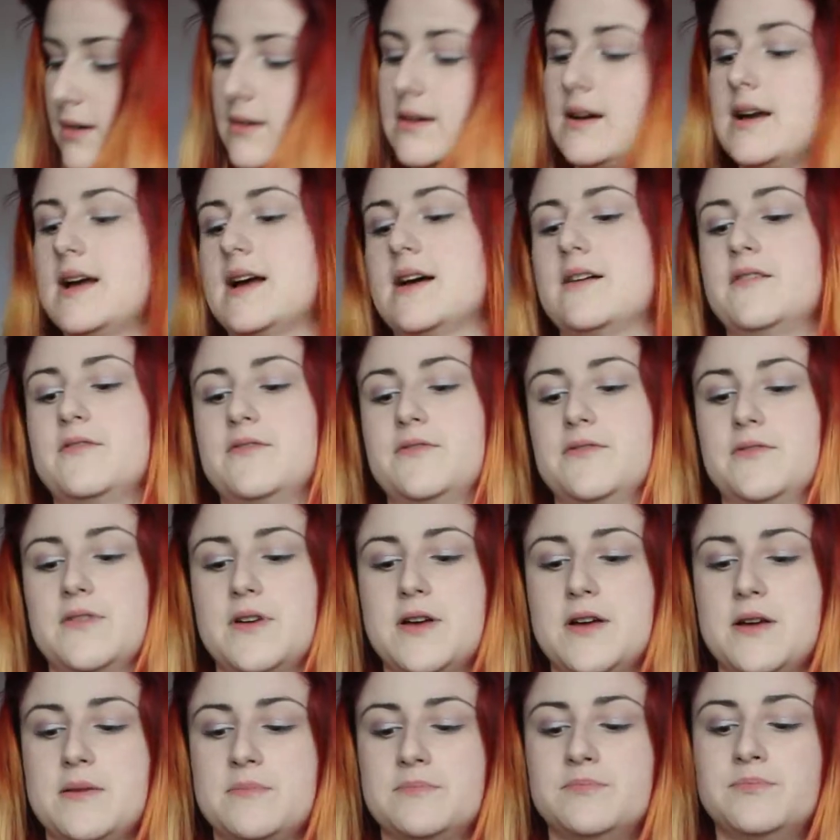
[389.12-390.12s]
I have
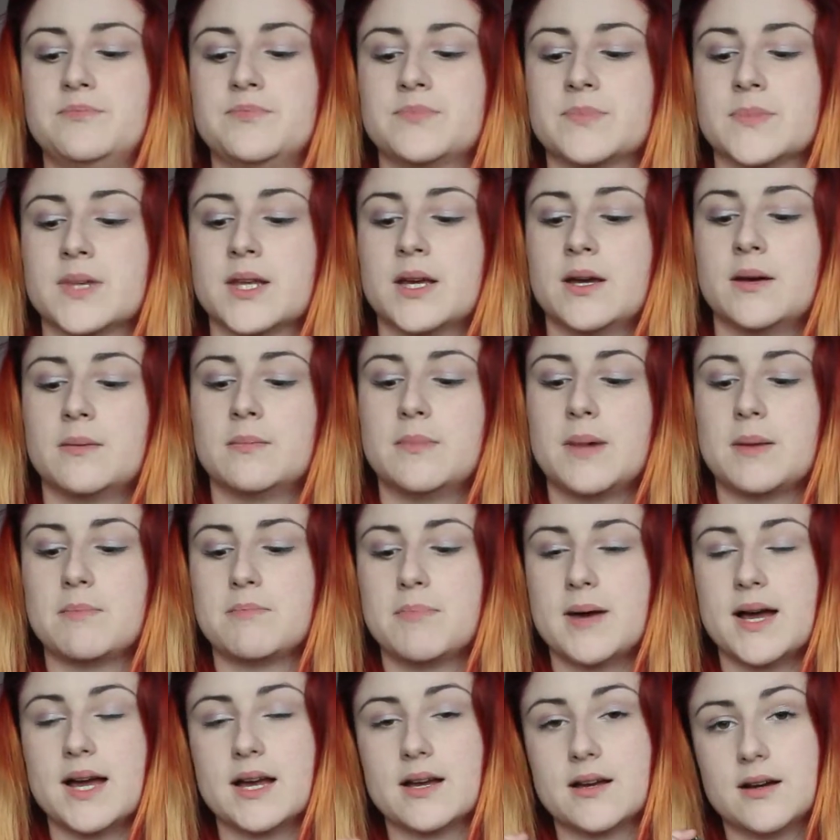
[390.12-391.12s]
my
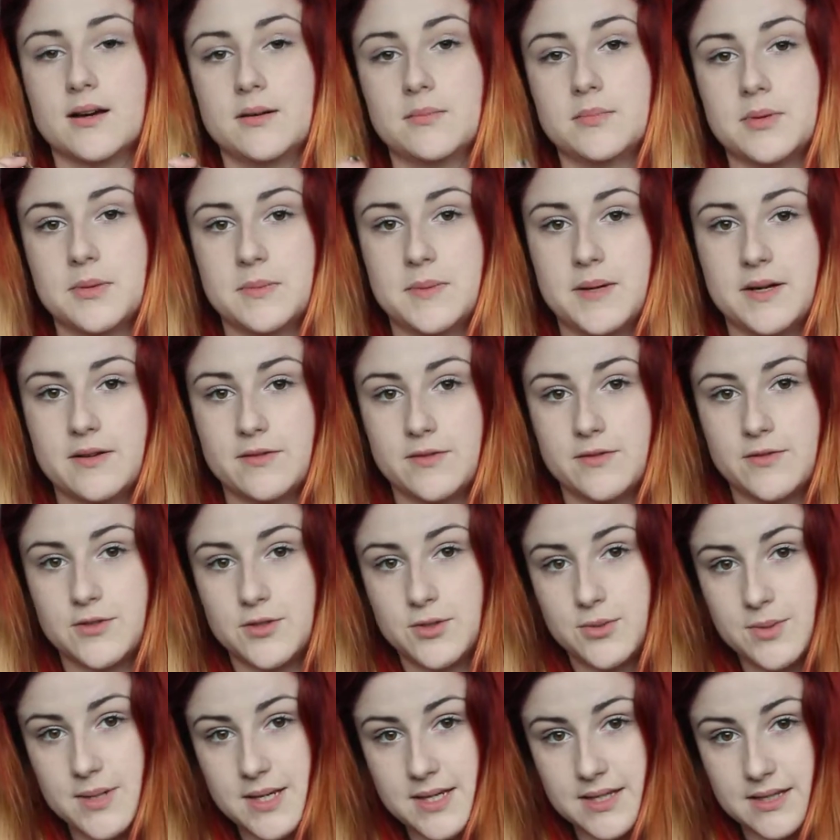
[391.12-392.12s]
backup pair of
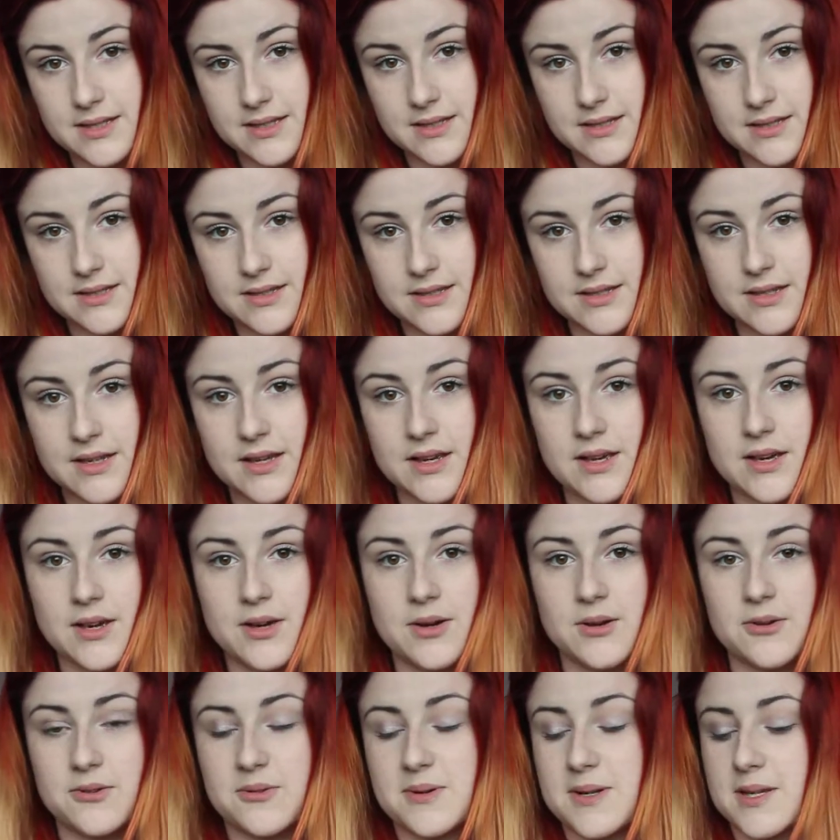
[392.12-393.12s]
tweezers,
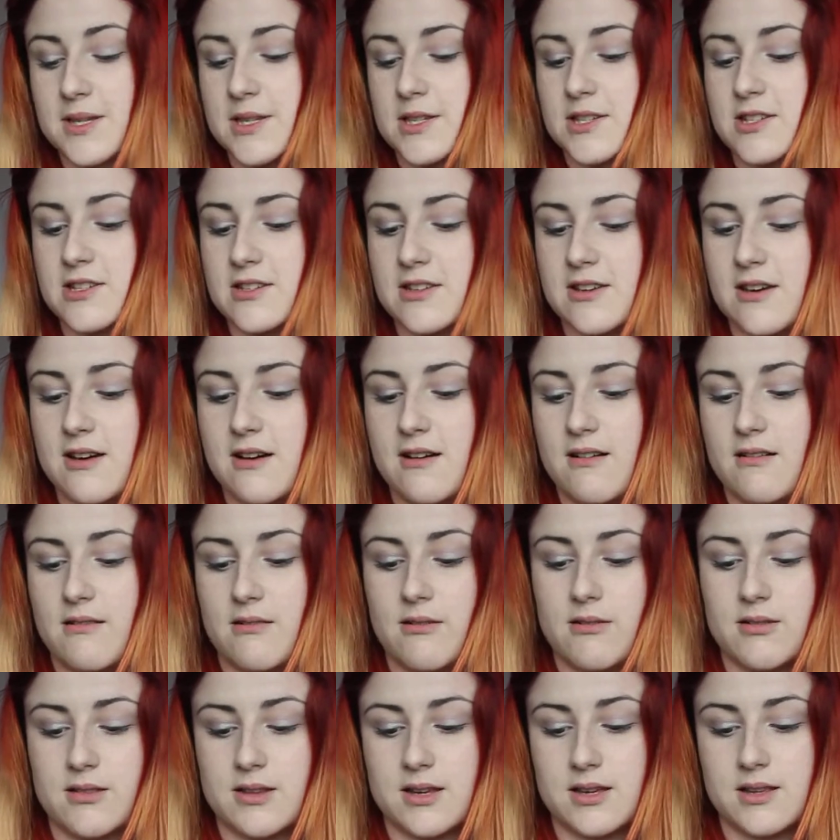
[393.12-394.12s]
which
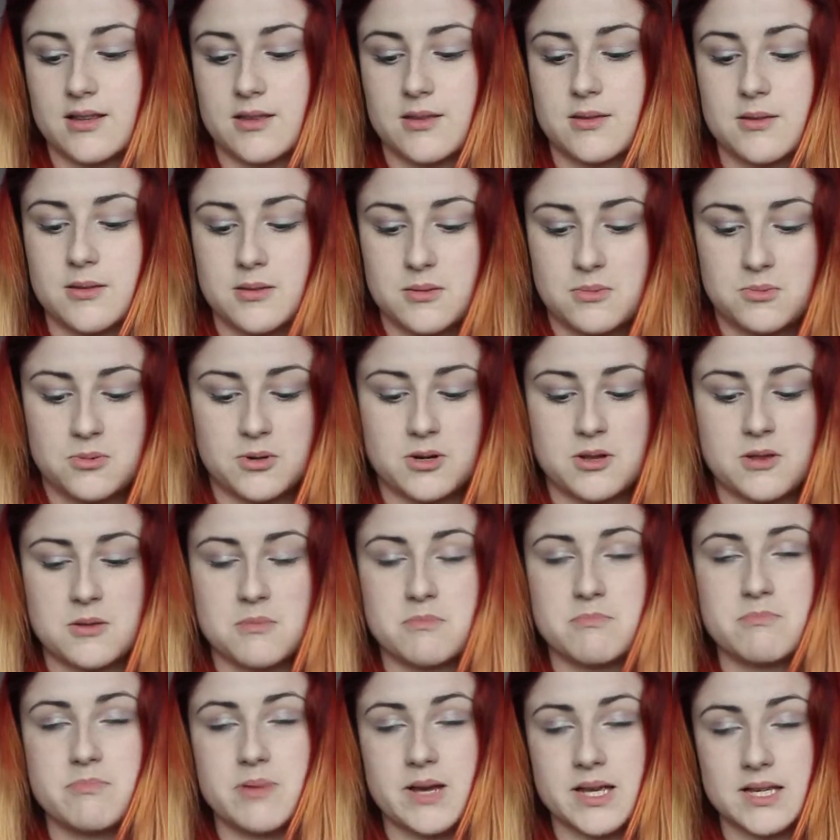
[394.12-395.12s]
are like one of the
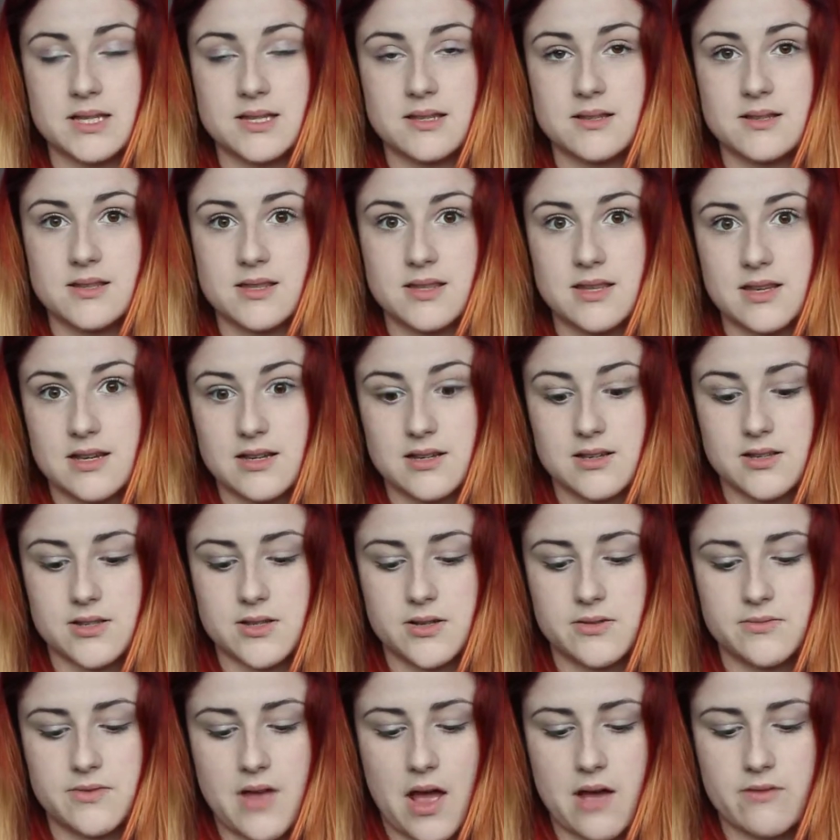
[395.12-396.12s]
best things
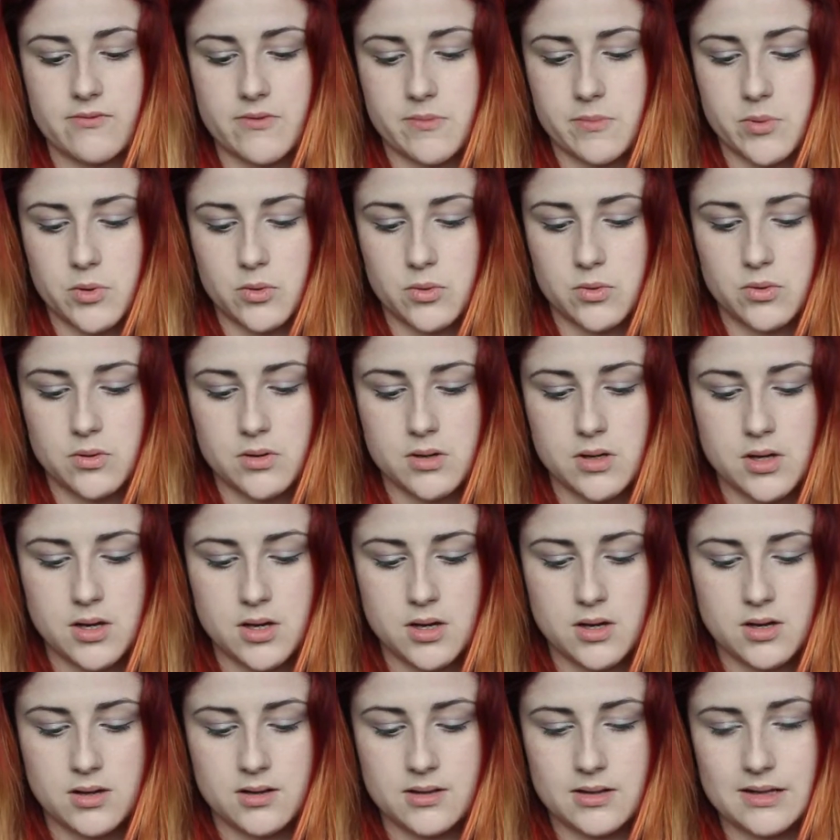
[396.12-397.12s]
I've ever bought.
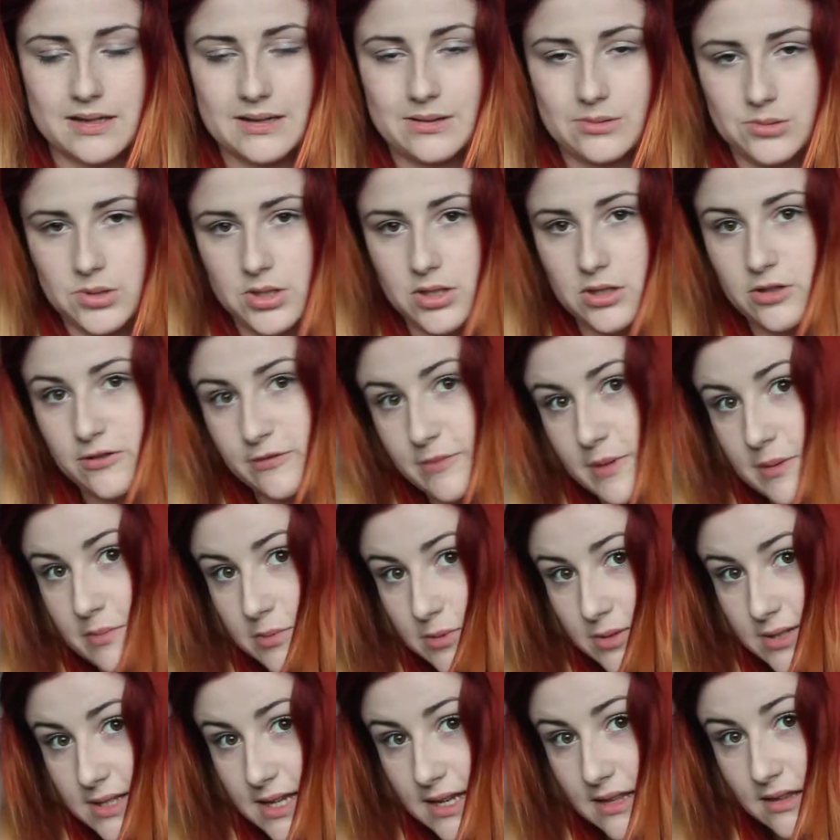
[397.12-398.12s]
Now, a lot of
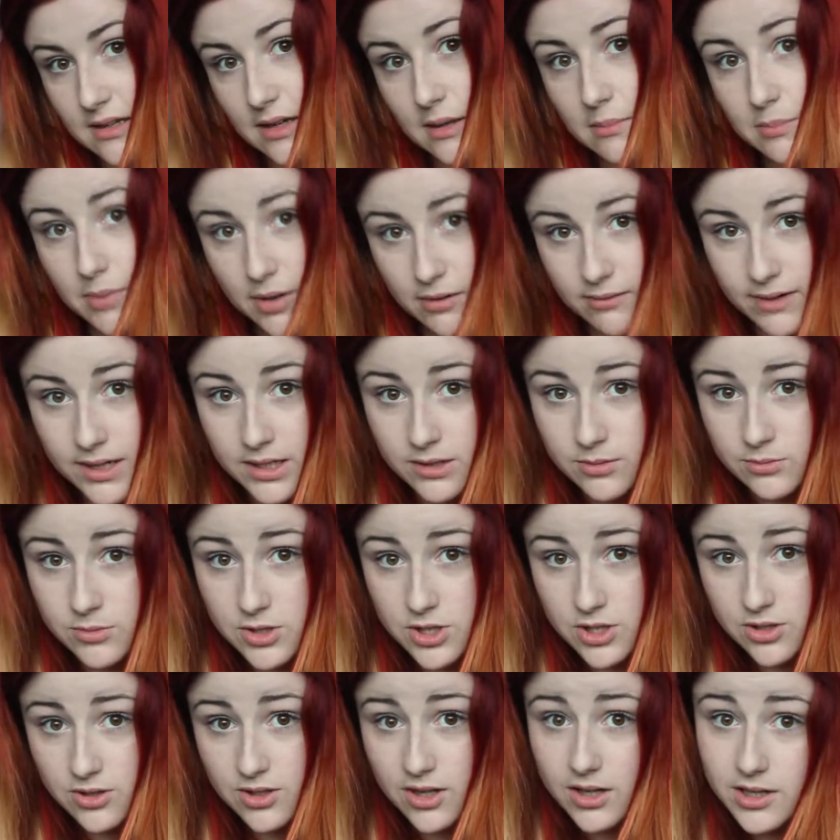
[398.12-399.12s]
people say that I buy random
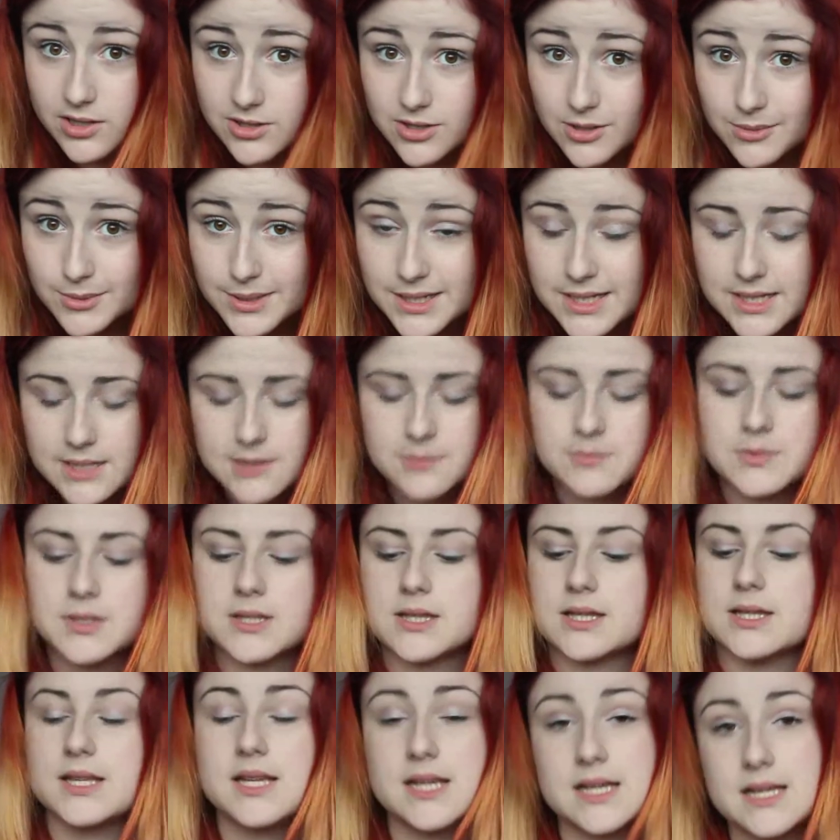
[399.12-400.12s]
tip that I don't need,
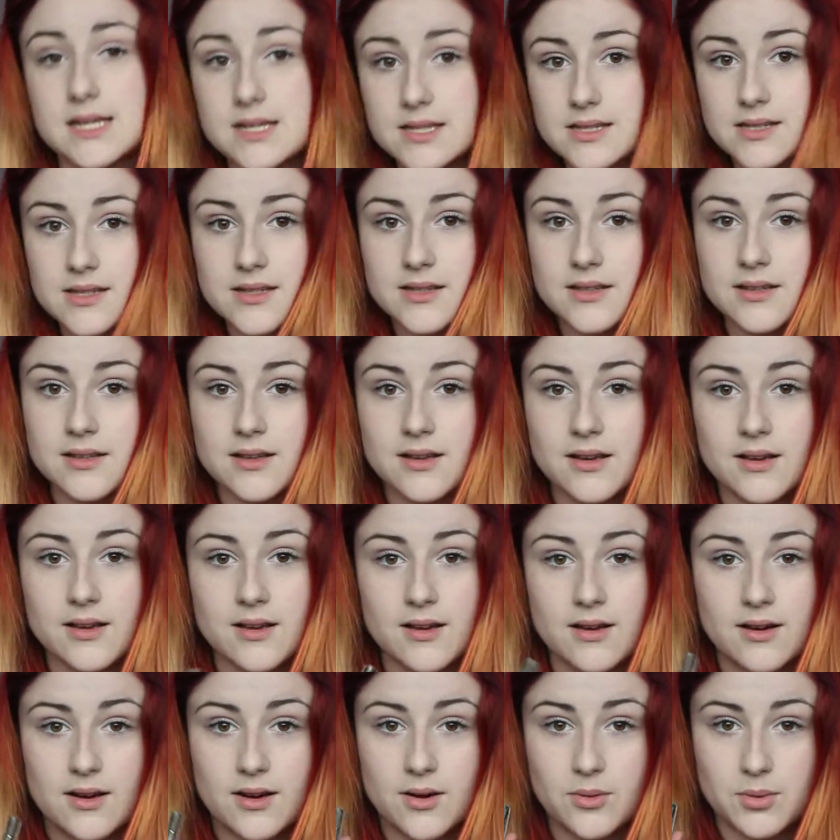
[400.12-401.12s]
but these
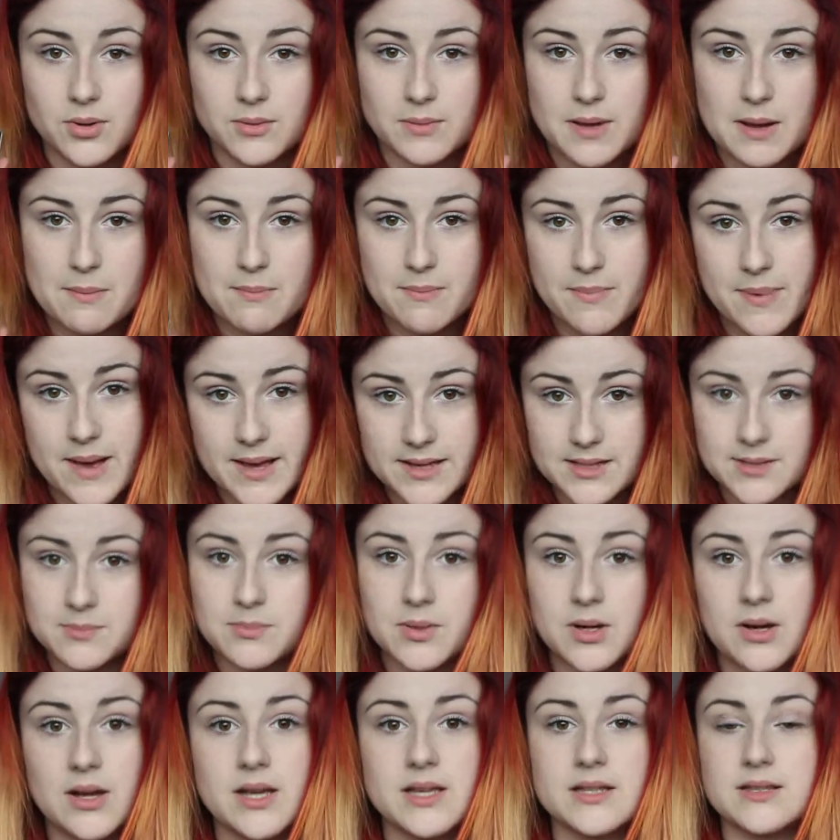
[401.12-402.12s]
are one of my best
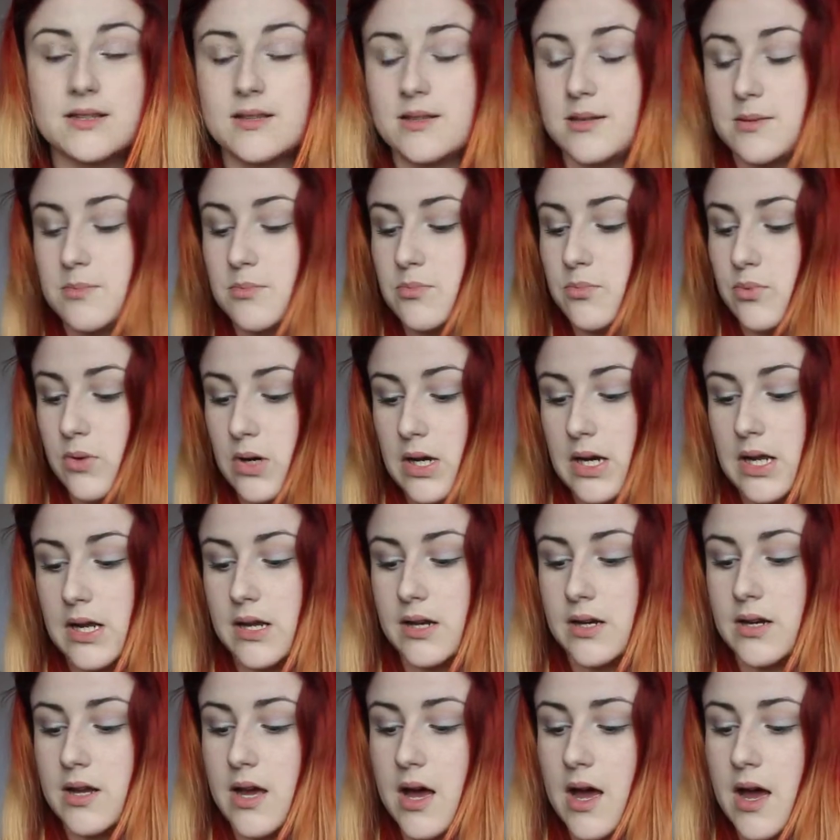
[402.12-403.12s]
buys. These are
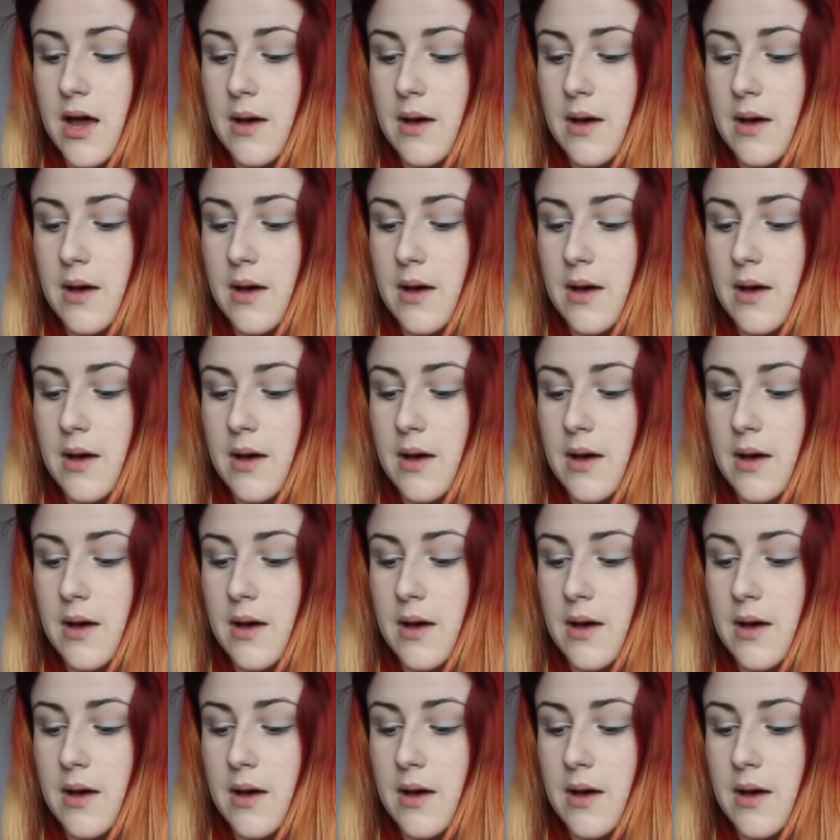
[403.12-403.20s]
brilliant.